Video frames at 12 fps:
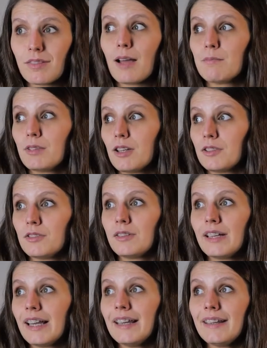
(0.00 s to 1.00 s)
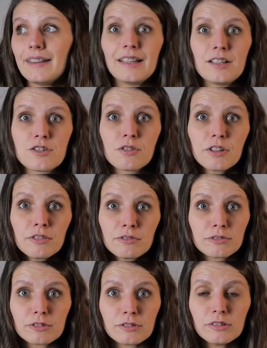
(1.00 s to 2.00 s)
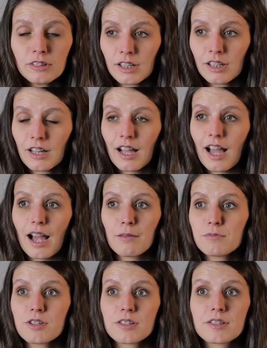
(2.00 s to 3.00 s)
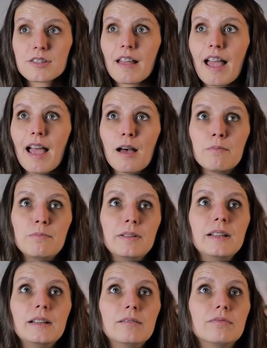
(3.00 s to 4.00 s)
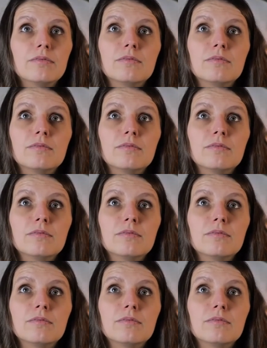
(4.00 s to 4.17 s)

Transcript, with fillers: I'm not doing anything joyful. I'm just happy